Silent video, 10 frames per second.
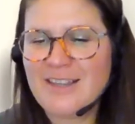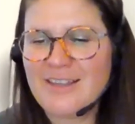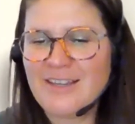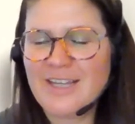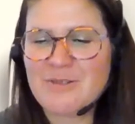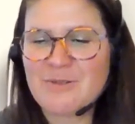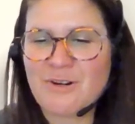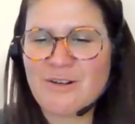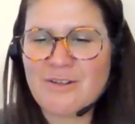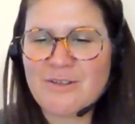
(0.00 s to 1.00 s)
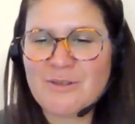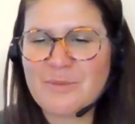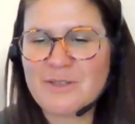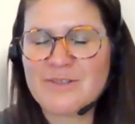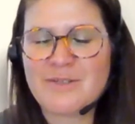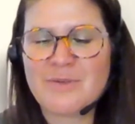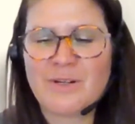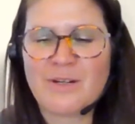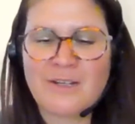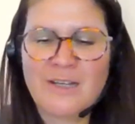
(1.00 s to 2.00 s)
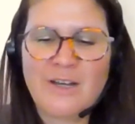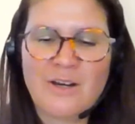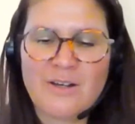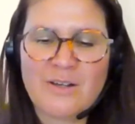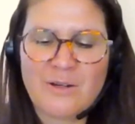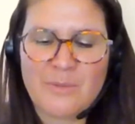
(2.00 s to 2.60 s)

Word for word: they get to argue because they were uh,